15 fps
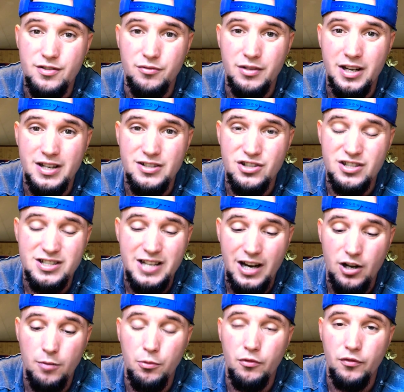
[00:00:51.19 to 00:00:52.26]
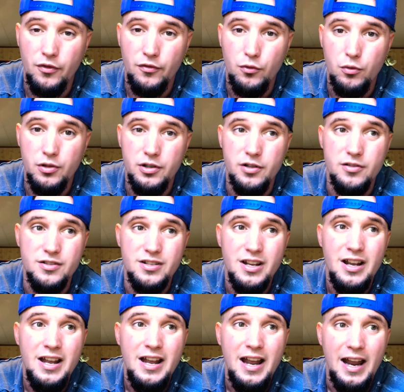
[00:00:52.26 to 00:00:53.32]
Okay, just terrible for four years,
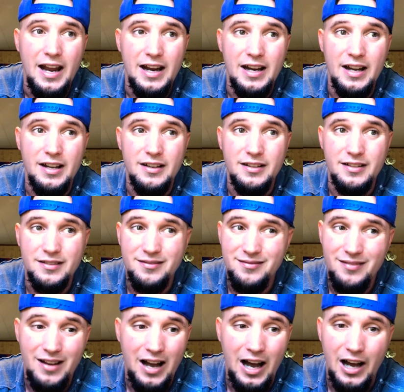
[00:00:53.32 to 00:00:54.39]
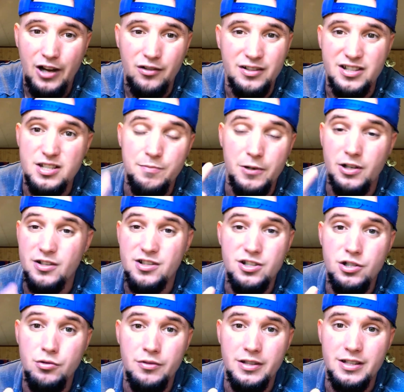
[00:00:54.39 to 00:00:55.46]
and I only experienced
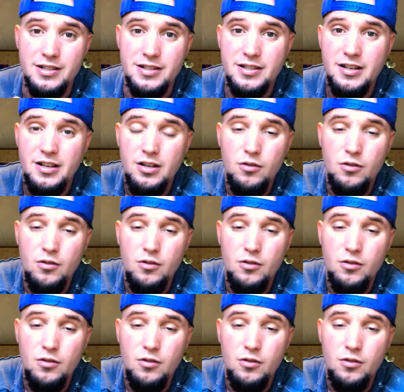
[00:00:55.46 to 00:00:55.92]
two of these.